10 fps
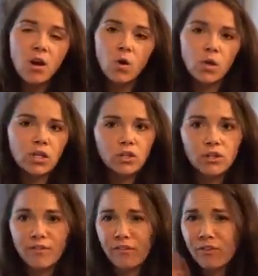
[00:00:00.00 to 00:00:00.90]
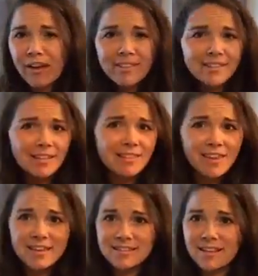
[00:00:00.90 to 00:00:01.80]
or you have a friend that did
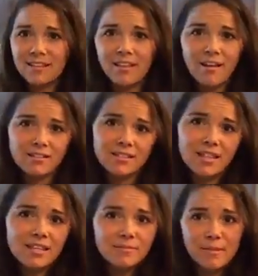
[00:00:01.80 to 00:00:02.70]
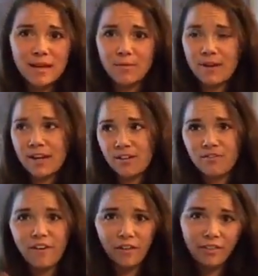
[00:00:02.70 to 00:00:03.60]
this and lost this amount of weight or
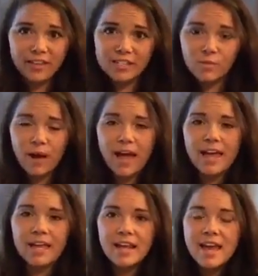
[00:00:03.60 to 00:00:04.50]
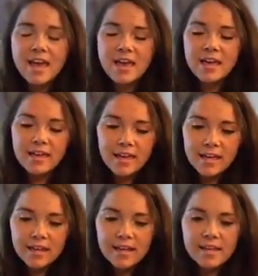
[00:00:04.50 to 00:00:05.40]
felt this way, and
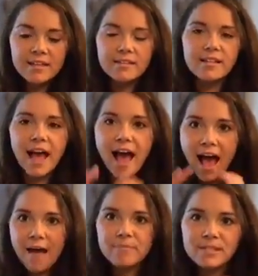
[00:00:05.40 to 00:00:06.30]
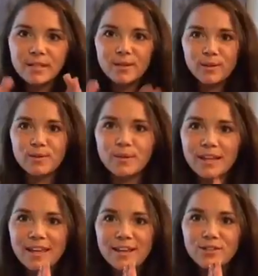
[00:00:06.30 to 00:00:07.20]
it is
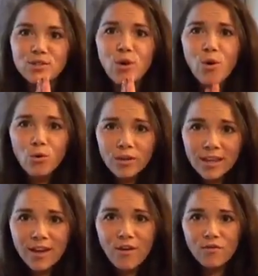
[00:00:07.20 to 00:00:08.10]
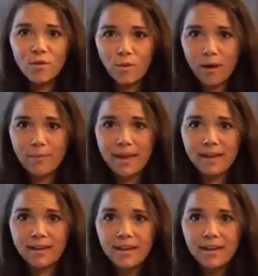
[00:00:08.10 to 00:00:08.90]
absolutely totally overwhelming.